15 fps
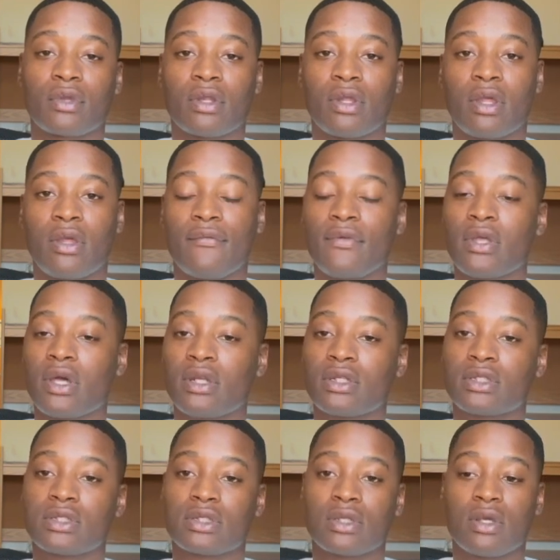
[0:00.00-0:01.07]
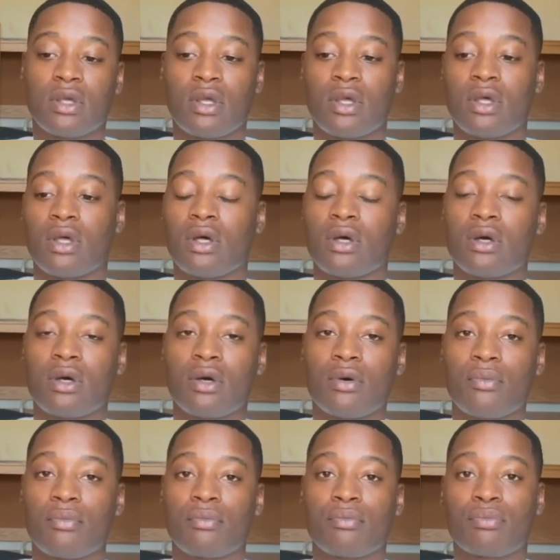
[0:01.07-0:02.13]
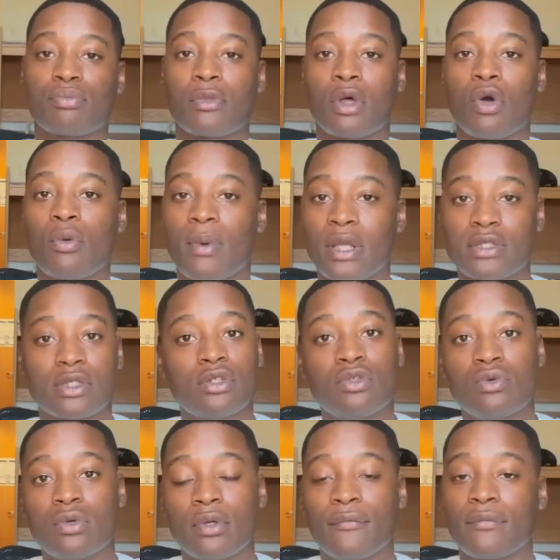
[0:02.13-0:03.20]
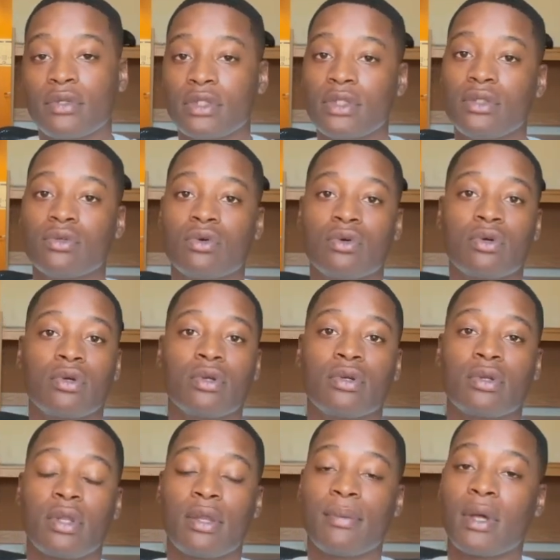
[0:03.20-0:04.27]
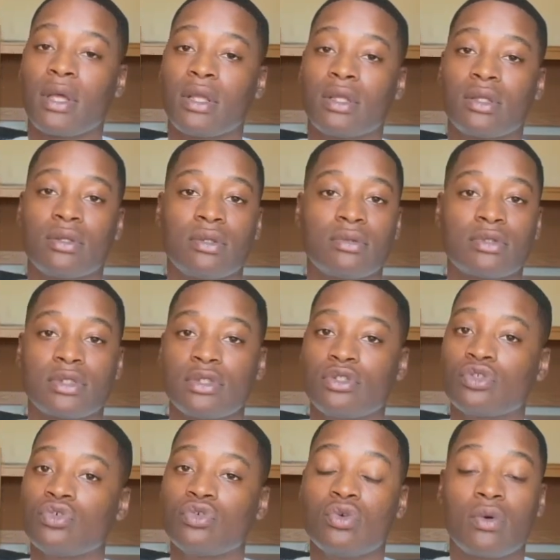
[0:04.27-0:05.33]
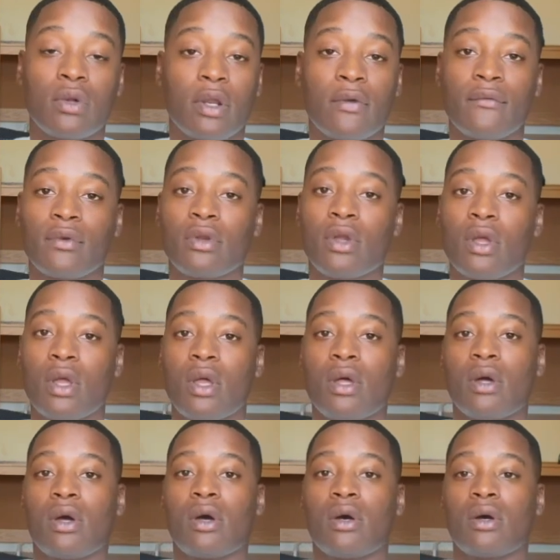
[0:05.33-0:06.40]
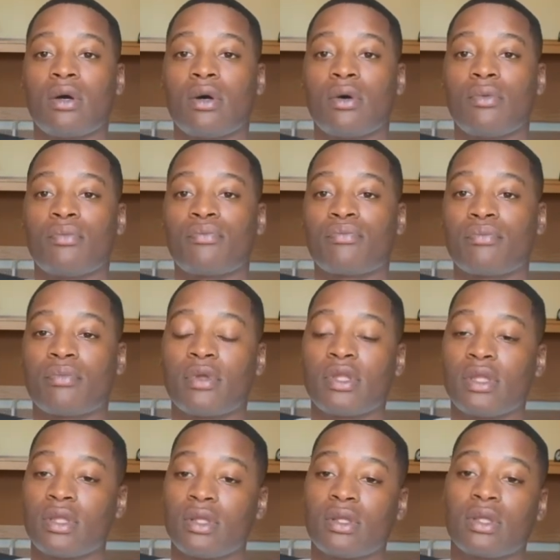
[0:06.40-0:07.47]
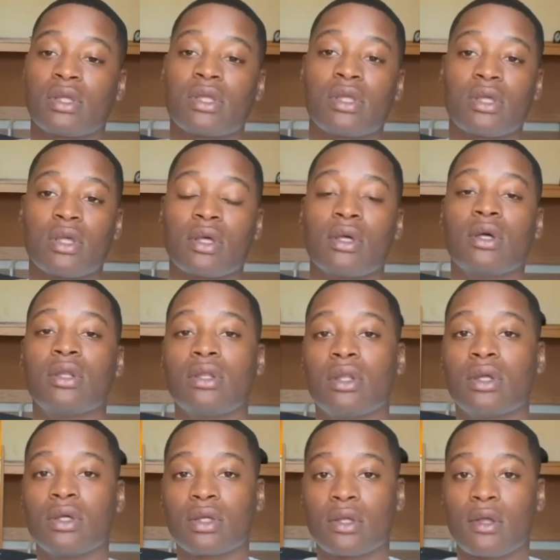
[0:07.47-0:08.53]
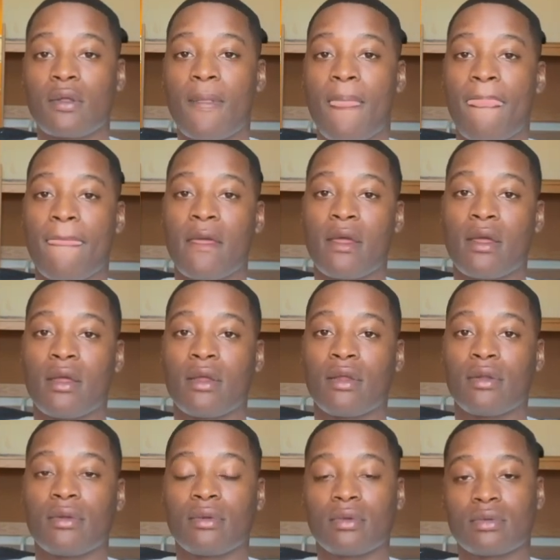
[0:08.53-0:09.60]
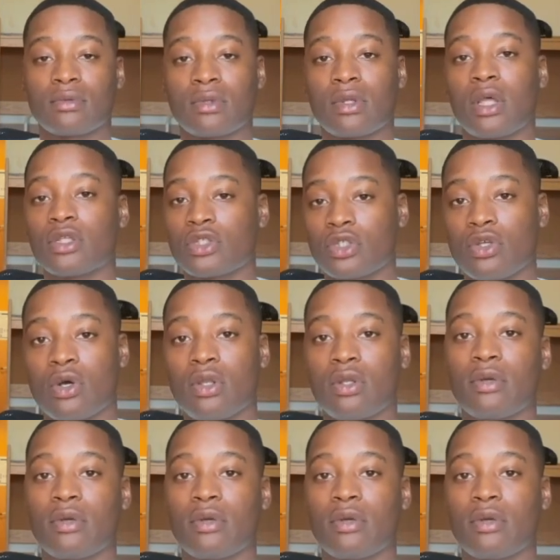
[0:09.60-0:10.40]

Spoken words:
avionics, I hope I see you in the fleet or at my C school or whatever. But yeah, again, good luck, and I'll see y'all in the